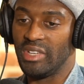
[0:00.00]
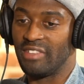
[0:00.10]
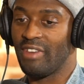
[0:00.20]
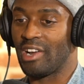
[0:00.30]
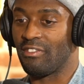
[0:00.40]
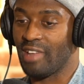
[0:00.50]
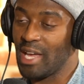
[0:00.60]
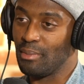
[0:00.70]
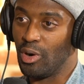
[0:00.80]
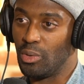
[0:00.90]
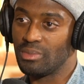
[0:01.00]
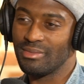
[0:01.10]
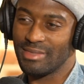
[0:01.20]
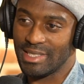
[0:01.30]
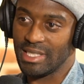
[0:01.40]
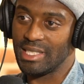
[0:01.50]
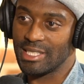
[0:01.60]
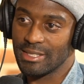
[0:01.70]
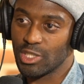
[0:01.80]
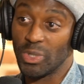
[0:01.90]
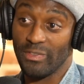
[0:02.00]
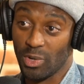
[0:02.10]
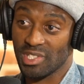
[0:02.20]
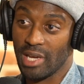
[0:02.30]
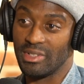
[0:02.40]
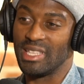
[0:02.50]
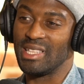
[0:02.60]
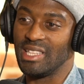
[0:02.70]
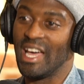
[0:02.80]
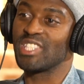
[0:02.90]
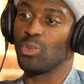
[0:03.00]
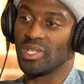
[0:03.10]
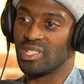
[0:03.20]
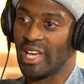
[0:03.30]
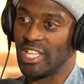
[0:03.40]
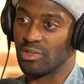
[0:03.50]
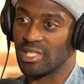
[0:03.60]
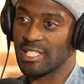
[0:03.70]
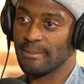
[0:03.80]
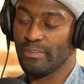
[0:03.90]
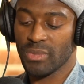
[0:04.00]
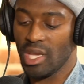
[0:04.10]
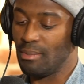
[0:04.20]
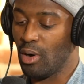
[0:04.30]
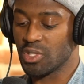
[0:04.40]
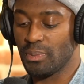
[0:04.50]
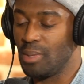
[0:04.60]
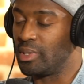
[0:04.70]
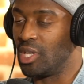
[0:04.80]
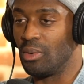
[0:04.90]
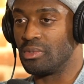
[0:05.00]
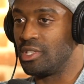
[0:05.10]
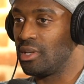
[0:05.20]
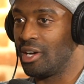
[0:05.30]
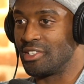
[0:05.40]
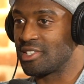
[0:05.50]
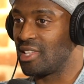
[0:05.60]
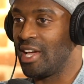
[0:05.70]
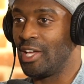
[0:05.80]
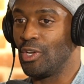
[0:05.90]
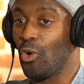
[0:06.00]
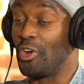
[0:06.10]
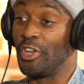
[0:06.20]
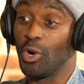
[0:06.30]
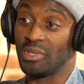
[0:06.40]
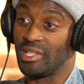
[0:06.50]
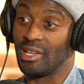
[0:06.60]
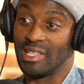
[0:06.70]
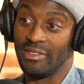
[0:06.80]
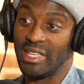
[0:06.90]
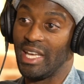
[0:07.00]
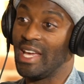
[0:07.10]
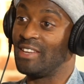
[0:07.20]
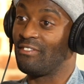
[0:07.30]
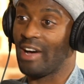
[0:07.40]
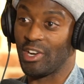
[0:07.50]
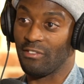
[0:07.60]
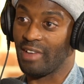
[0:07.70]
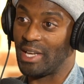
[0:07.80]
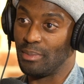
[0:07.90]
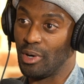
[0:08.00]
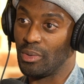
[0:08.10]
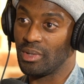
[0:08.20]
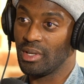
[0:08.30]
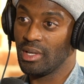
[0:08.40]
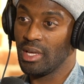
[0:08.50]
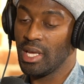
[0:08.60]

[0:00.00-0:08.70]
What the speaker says: Living in fight or flight mode 24/7, that's what's dangerous. And most people don't understand or know that they're living in fight or flight mode.